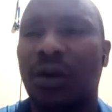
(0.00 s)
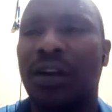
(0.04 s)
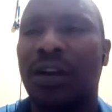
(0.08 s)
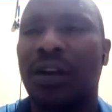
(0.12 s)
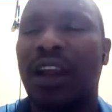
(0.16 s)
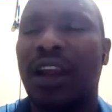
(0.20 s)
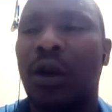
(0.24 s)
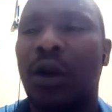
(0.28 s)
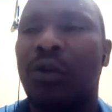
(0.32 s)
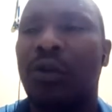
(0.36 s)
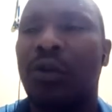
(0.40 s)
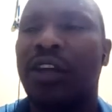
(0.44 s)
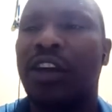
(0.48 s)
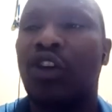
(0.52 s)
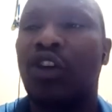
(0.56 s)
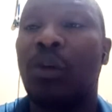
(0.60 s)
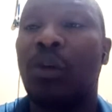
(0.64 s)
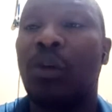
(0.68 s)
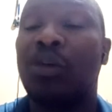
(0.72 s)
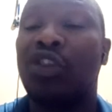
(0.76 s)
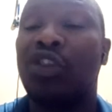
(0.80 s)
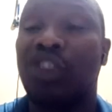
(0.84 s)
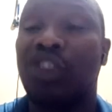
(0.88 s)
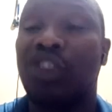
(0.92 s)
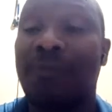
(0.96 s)
they dropped
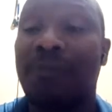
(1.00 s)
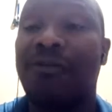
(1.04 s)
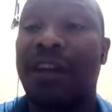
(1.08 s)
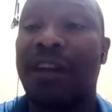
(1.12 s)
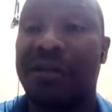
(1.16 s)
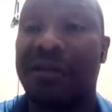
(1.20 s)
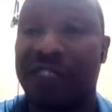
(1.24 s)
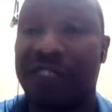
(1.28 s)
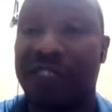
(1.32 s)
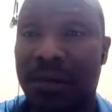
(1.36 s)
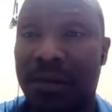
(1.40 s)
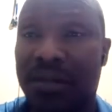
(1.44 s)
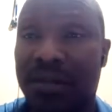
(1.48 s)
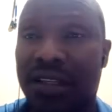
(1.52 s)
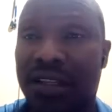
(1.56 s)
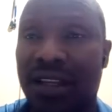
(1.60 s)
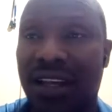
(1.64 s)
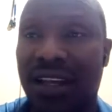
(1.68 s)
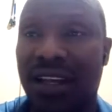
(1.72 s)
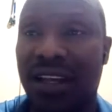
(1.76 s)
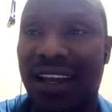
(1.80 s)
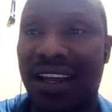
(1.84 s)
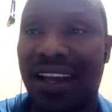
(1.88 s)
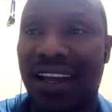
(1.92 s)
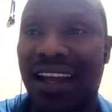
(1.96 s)
Shem 5 times,
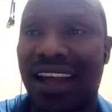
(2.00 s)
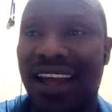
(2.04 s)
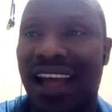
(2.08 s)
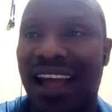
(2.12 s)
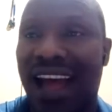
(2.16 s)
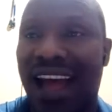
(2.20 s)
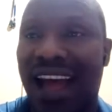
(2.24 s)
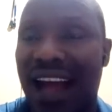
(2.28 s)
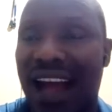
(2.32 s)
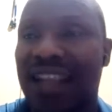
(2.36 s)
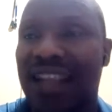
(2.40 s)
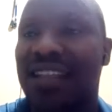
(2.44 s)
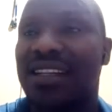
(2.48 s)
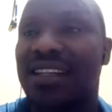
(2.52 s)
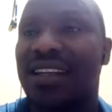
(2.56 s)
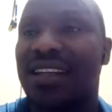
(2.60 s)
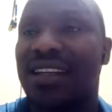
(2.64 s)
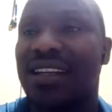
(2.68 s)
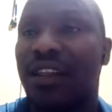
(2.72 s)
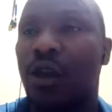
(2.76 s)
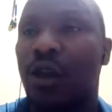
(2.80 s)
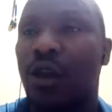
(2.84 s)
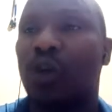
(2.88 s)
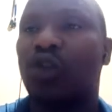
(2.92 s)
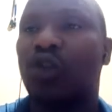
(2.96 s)
and
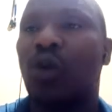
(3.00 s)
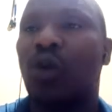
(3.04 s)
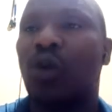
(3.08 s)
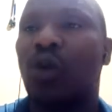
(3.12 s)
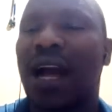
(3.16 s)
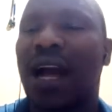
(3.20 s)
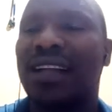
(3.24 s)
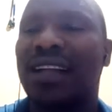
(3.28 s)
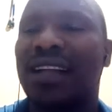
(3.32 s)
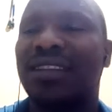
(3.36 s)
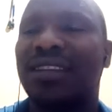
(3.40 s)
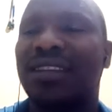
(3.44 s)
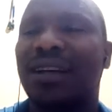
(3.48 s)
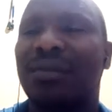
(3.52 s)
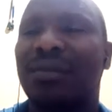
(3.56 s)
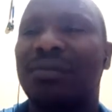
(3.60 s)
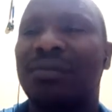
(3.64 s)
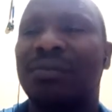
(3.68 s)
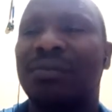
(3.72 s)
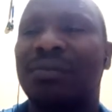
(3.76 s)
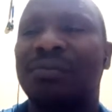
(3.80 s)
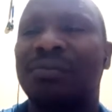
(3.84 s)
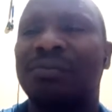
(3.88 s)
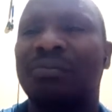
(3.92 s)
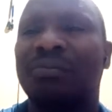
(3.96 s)
they also had some
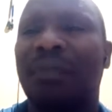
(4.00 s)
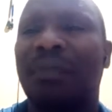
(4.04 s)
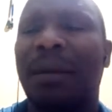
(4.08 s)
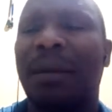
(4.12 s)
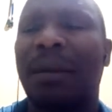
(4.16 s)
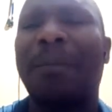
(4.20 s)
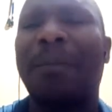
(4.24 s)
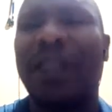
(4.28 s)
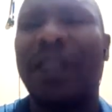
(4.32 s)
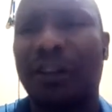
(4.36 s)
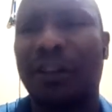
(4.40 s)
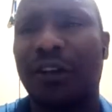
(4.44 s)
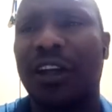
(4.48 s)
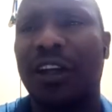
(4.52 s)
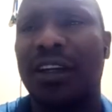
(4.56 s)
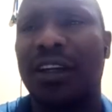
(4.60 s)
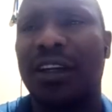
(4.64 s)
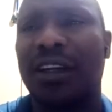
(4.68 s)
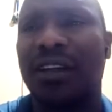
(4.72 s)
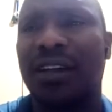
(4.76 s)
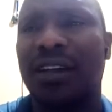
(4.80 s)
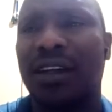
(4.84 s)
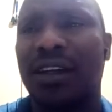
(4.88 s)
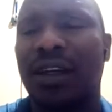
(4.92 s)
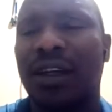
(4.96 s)
midfield.
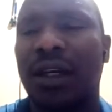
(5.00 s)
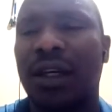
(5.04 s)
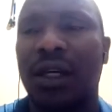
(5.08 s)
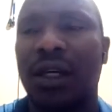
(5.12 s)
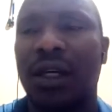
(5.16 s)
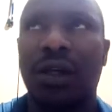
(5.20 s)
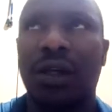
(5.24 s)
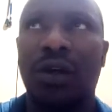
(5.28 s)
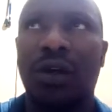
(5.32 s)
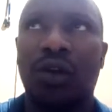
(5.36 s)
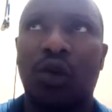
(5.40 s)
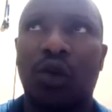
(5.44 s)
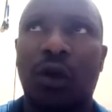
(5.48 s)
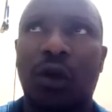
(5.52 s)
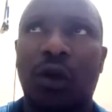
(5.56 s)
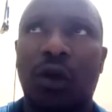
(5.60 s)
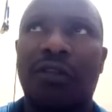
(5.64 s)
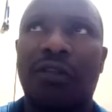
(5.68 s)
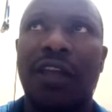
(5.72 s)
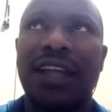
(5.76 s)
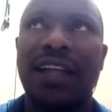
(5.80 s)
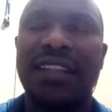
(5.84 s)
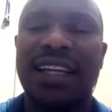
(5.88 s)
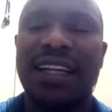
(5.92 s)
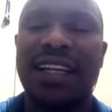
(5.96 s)
So if
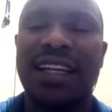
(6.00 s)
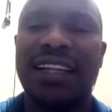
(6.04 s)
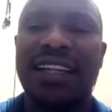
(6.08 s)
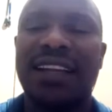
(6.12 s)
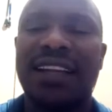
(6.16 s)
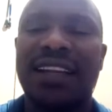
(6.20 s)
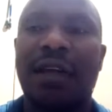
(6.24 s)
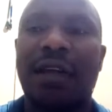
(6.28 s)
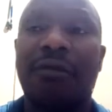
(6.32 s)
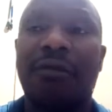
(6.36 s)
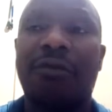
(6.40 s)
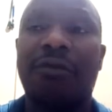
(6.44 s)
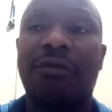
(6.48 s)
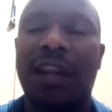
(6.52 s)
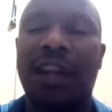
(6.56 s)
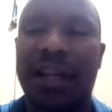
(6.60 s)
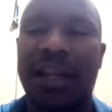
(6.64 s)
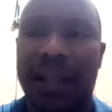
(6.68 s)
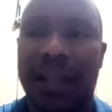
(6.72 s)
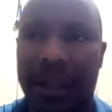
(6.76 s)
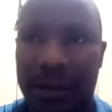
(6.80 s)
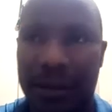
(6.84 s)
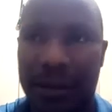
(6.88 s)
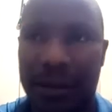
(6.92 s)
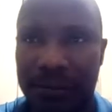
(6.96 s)
they tighten their
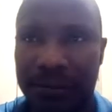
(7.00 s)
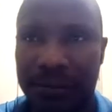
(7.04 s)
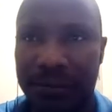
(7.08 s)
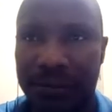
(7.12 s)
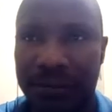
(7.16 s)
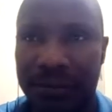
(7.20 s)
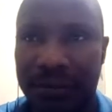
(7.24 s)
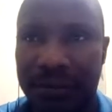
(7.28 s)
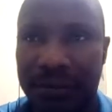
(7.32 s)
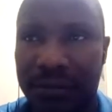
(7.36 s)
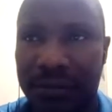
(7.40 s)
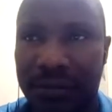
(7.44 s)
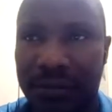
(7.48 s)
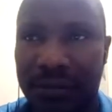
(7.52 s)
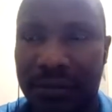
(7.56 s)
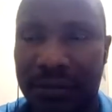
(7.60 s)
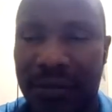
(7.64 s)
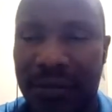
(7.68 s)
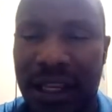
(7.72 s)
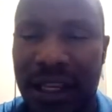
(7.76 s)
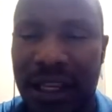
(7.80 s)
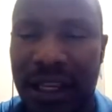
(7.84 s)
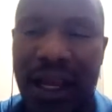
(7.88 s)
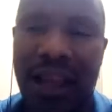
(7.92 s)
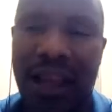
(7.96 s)
fielding,
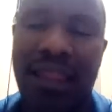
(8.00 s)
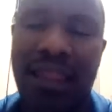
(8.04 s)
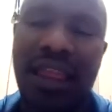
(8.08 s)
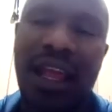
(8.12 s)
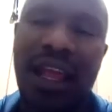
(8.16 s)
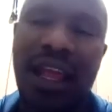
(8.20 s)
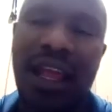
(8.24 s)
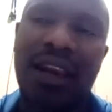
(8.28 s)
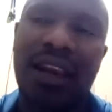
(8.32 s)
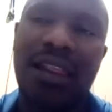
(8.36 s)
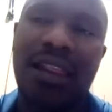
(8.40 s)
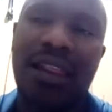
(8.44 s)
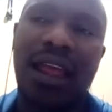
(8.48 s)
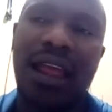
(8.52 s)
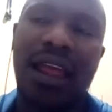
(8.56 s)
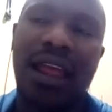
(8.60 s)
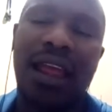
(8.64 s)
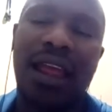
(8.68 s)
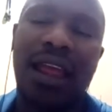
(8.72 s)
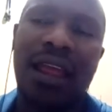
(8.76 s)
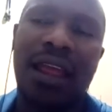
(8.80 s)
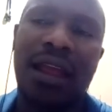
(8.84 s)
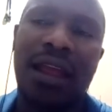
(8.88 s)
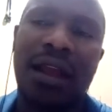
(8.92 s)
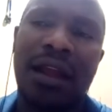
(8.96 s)
and then
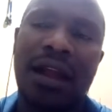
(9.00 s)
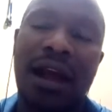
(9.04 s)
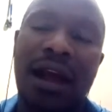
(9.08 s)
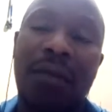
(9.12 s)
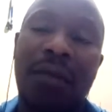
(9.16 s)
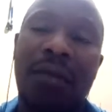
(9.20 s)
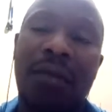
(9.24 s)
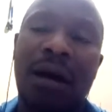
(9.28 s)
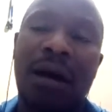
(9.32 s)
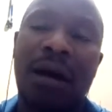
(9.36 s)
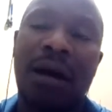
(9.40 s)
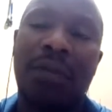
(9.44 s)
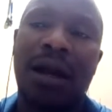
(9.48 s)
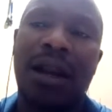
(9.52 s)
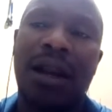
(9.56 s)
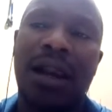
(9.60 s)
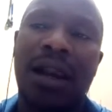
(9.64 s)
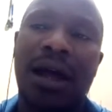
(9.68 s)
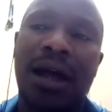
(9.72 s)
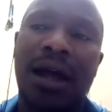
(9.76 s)
they come up and